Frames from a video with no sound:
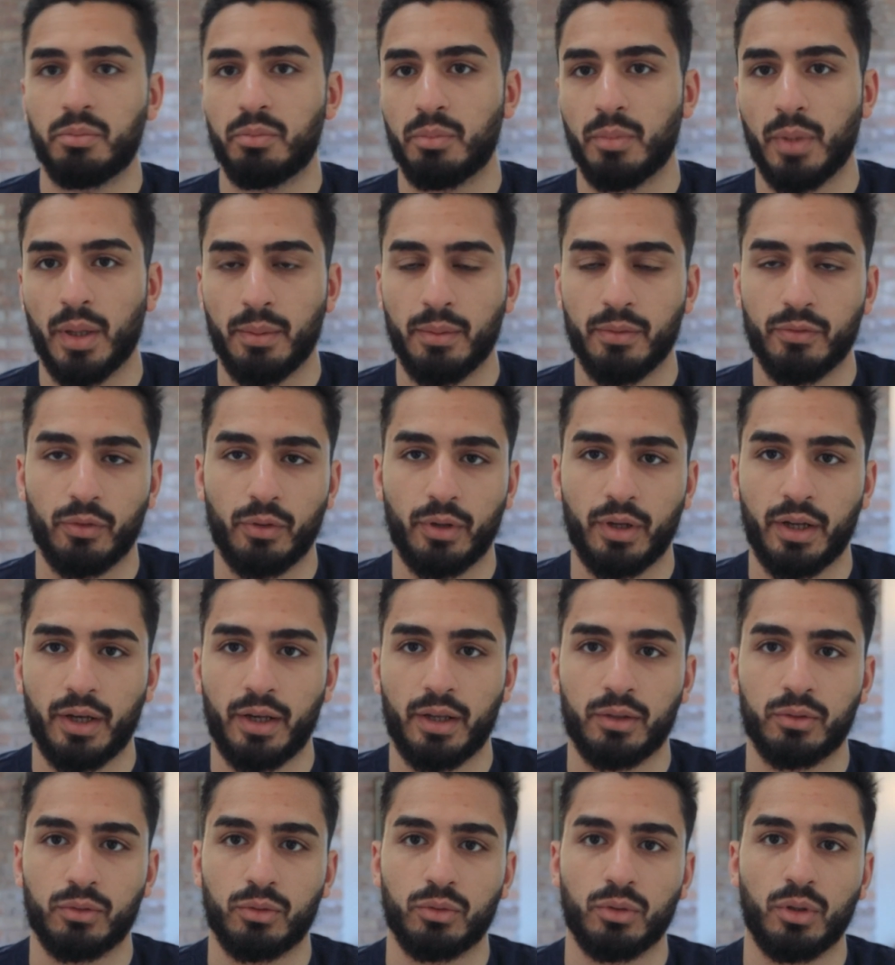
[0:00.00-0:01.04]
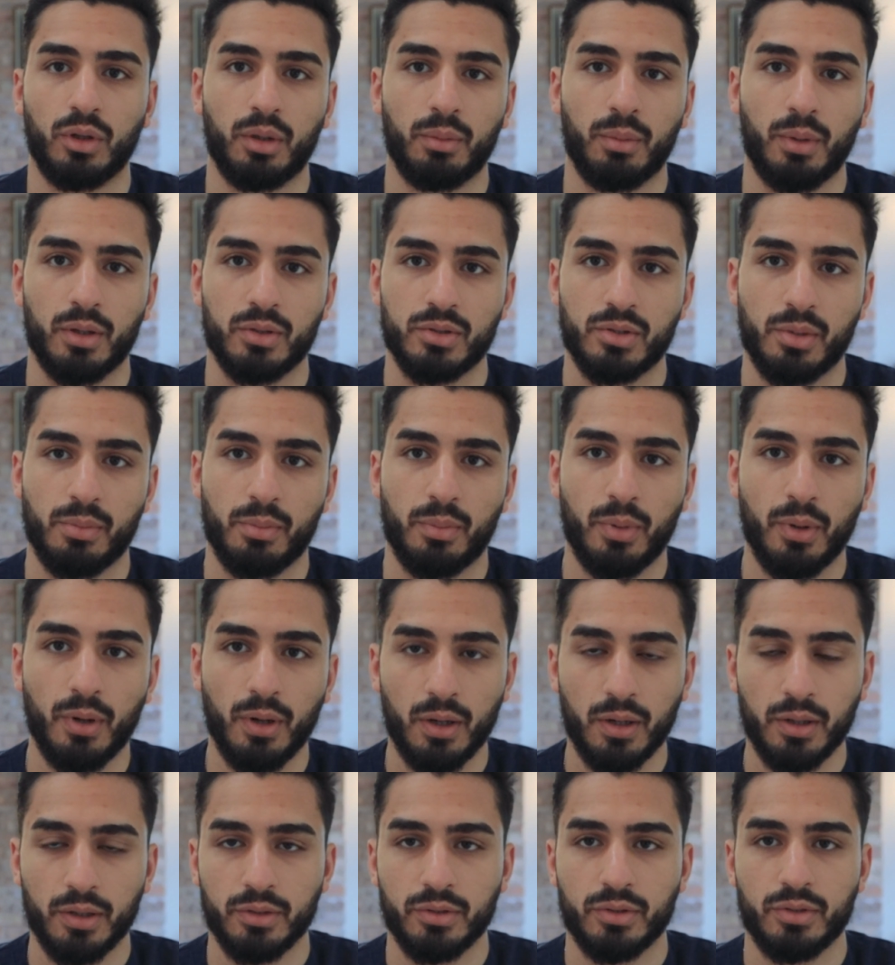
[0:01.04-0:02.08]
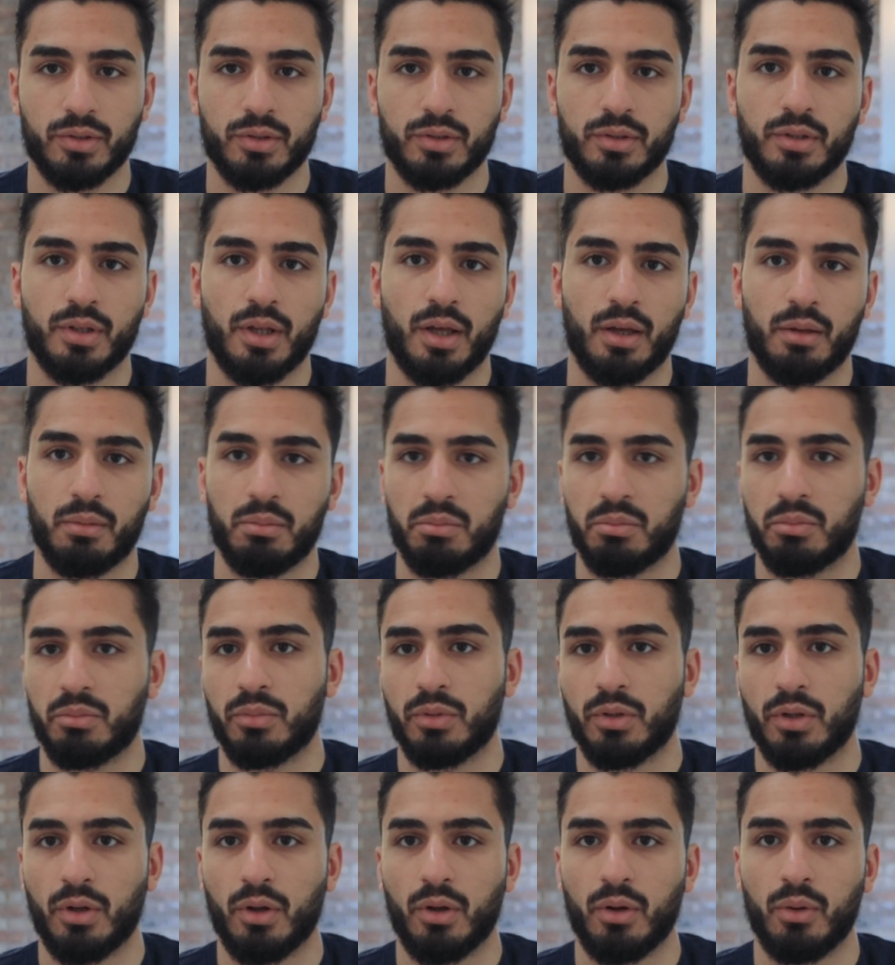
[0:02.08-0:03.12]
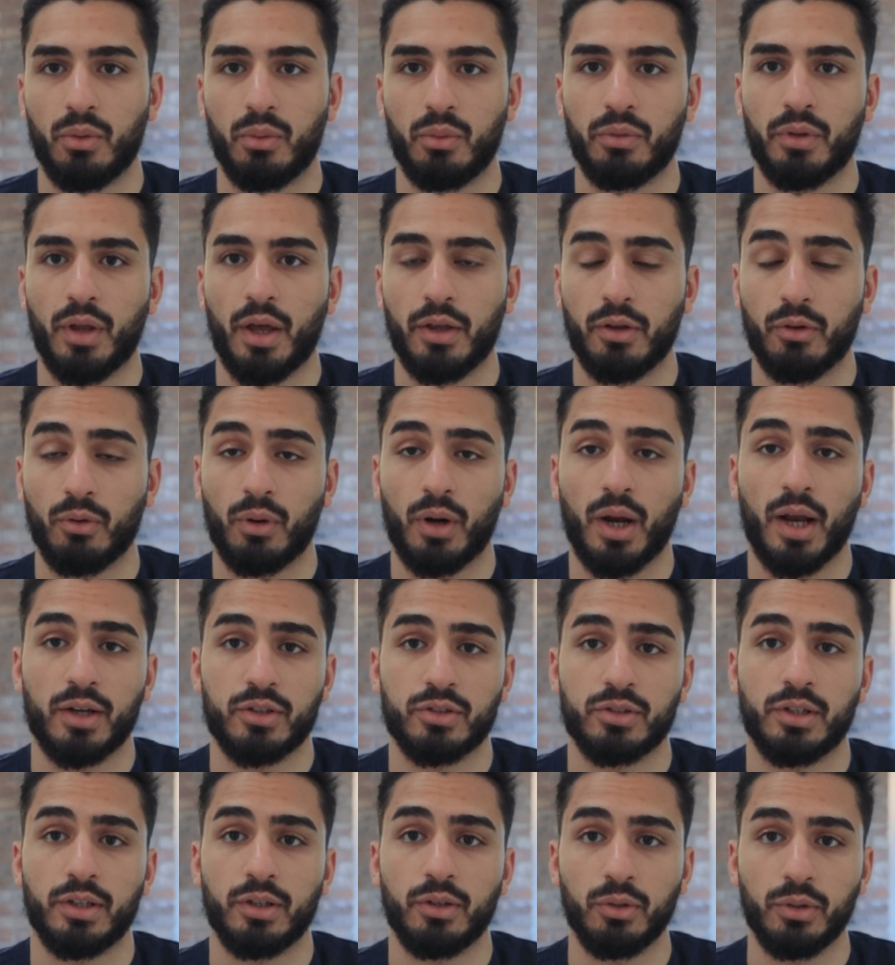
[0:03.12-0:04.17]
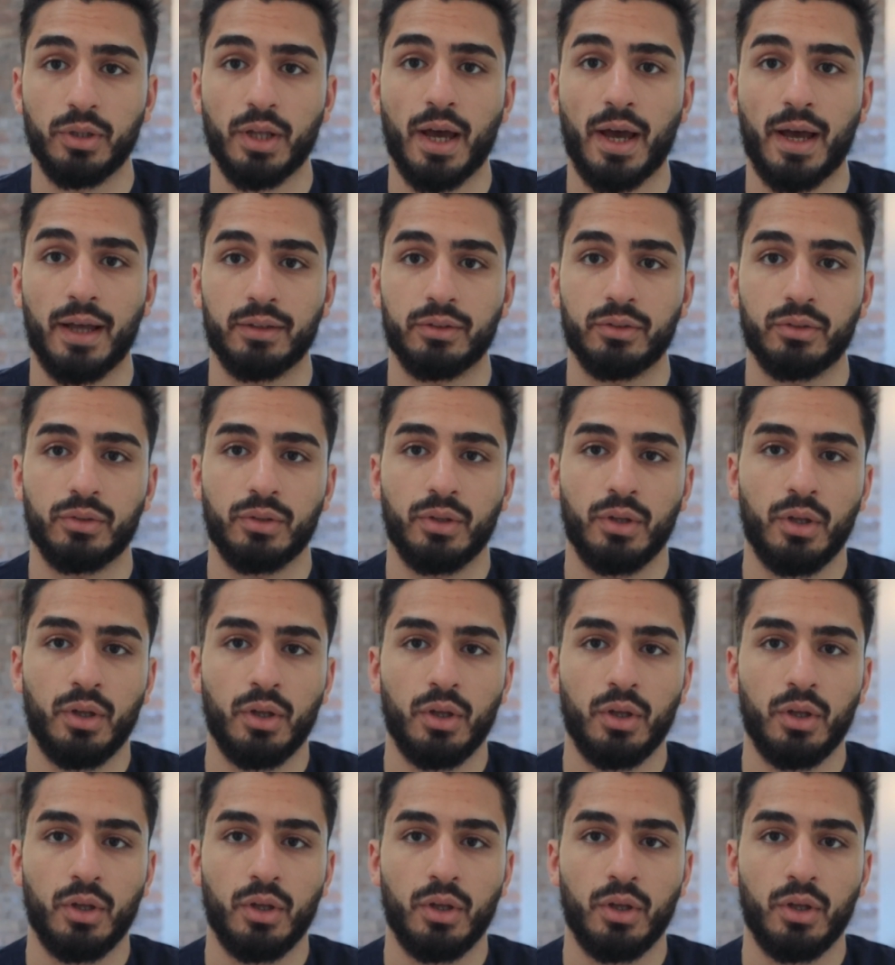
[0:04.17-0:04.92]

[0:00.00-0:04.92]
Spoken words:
maybe forgetting to talk about some parts that you're actually good at,